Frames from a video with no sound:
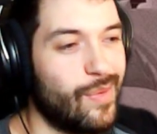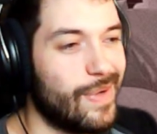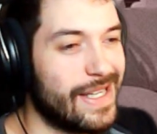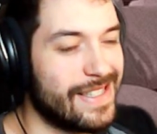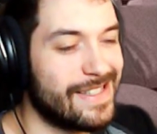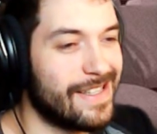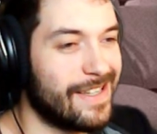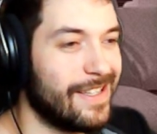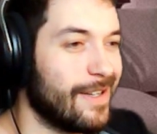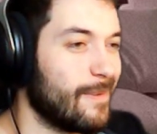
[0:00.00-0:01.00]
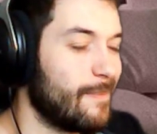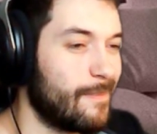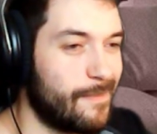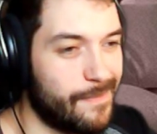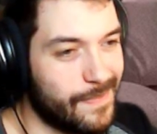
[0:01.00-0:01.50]
but
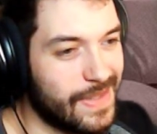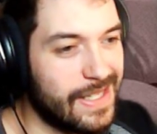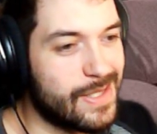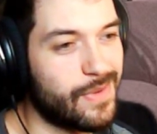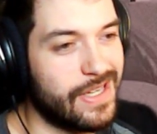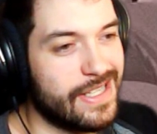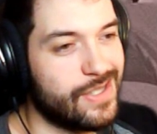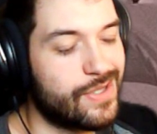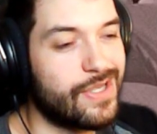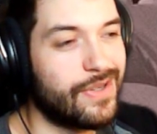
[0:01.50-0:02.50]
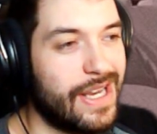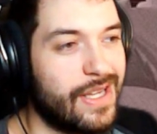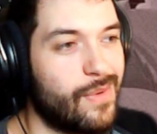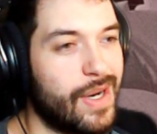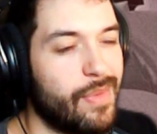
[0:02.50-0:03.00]
it is what it is. You're still
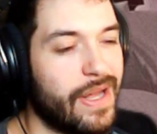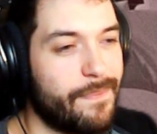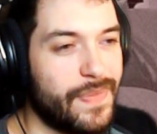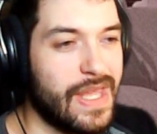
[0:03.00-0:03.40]
getting quite a bit.